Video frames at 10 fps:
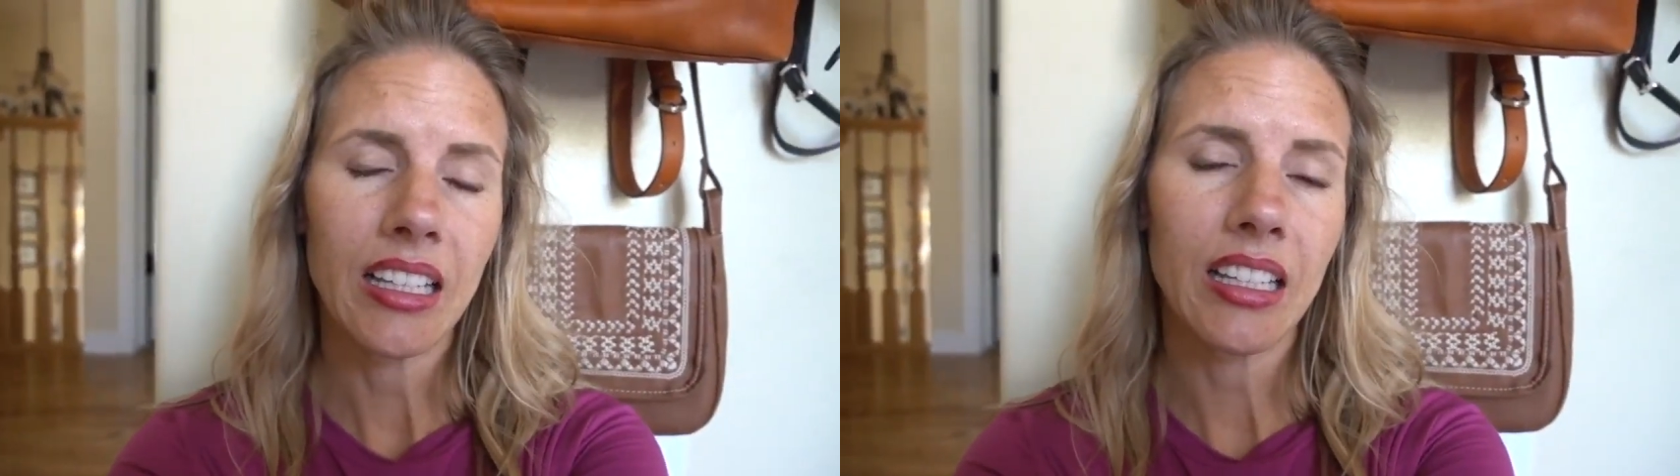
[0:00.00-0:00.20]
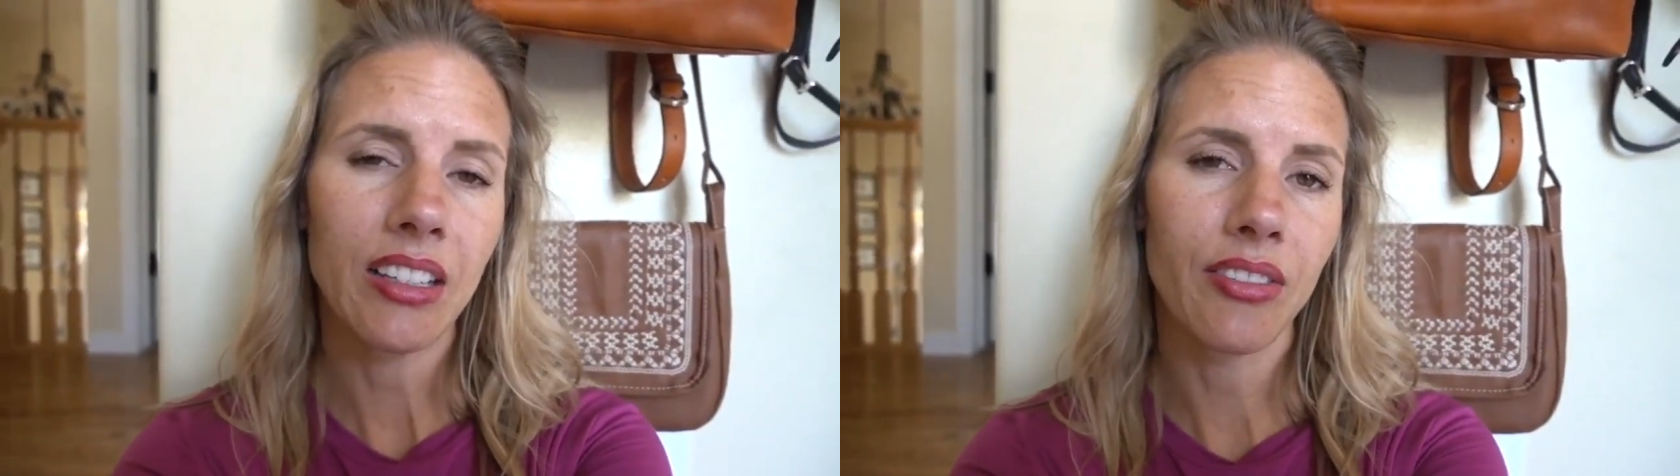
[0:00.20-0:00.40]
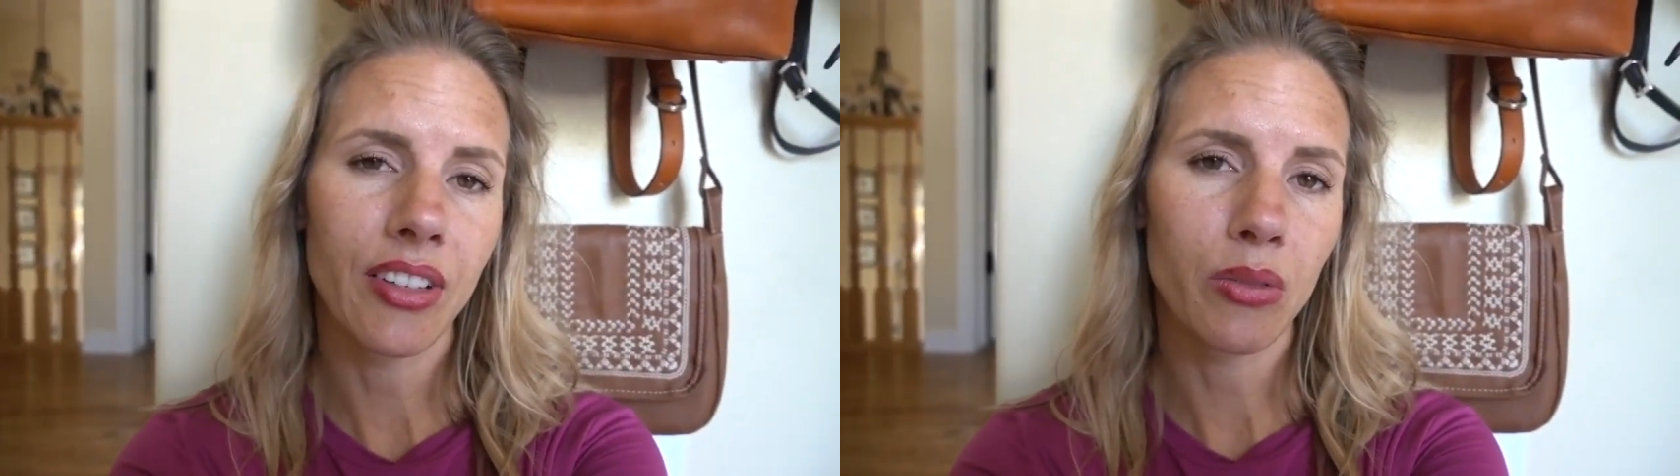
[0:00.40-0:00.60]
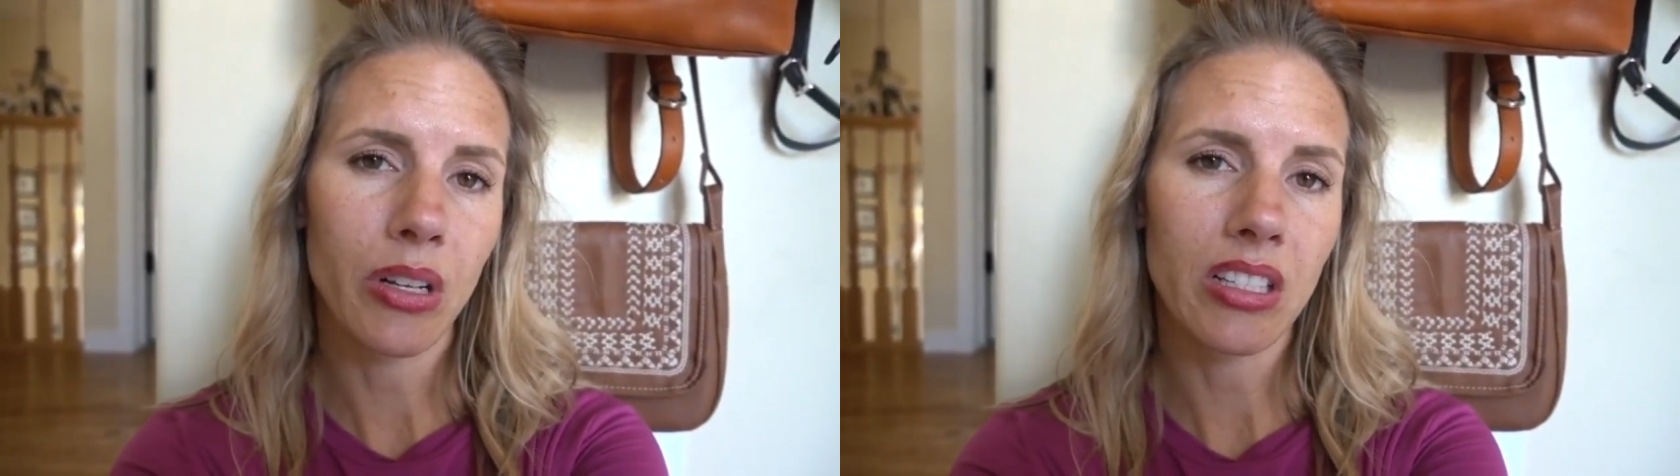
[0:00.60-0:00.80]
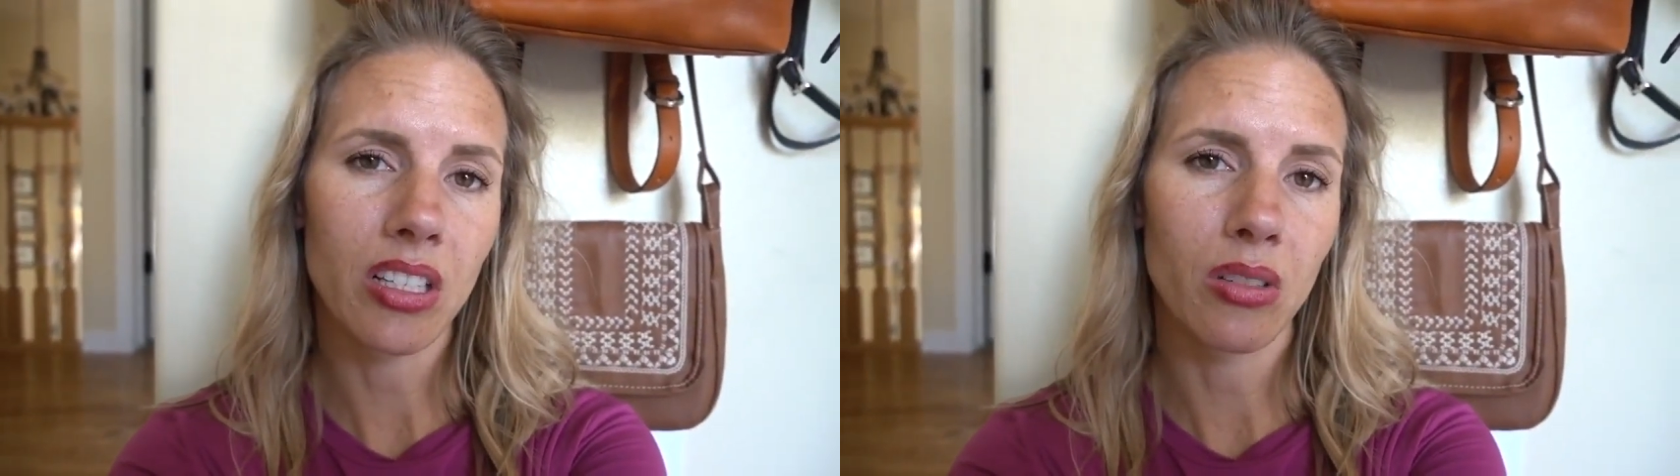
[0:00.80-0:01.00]
Eve and
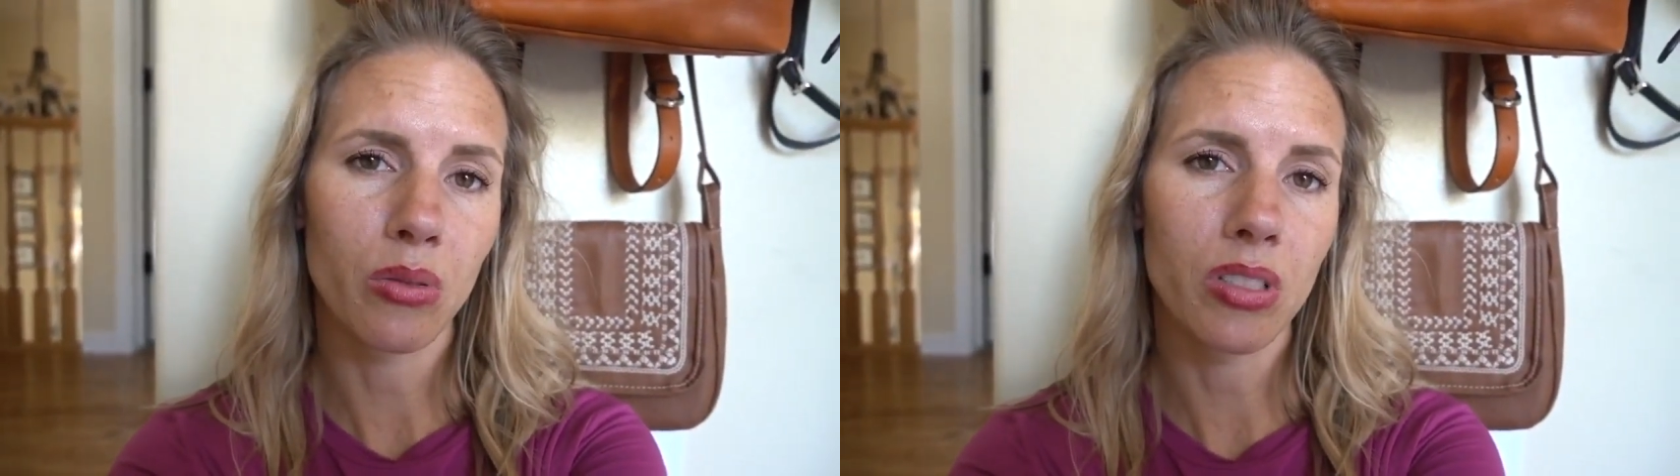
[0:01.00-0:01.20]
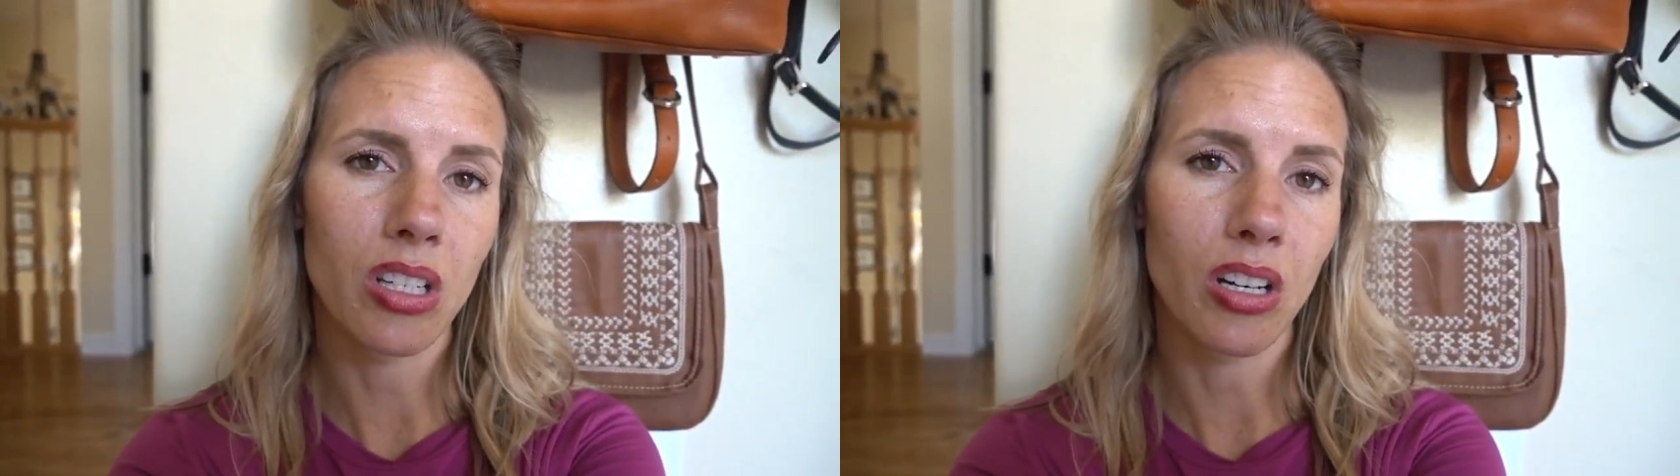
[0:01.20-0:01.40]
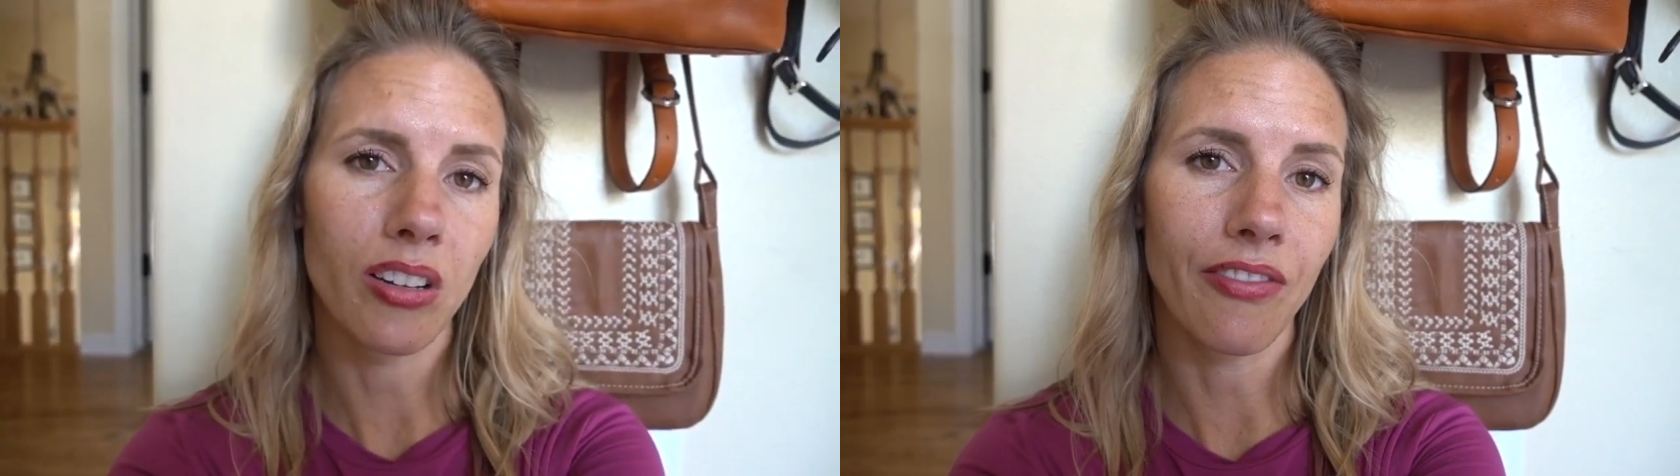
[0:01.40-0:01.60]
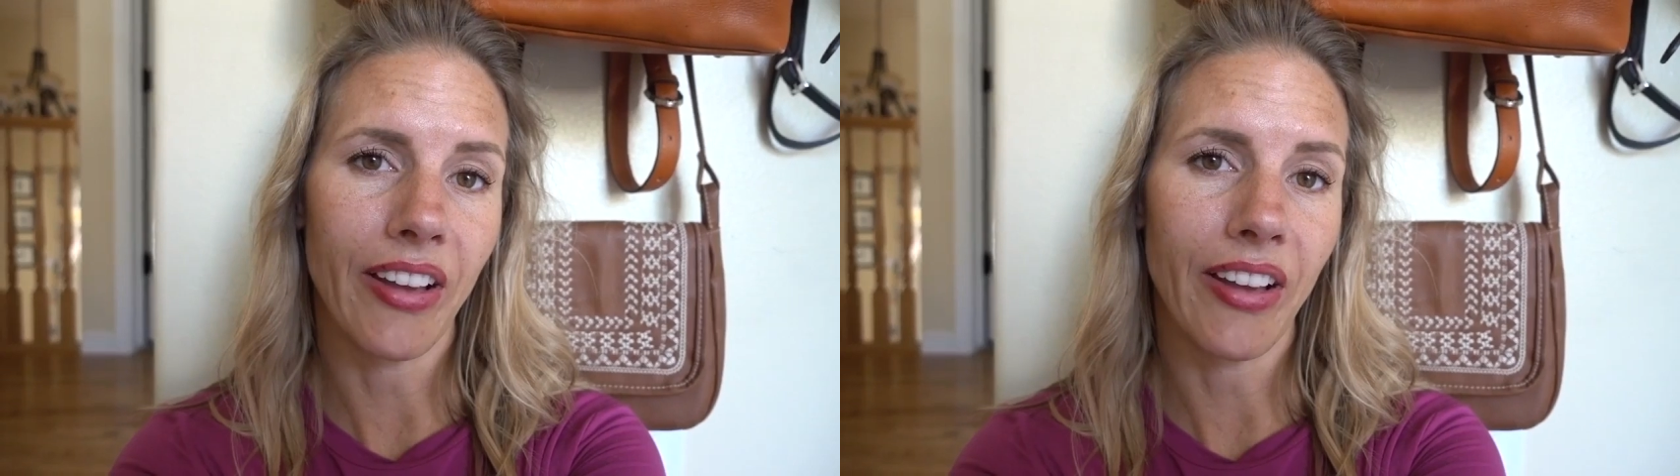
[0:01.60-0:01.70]
Russell started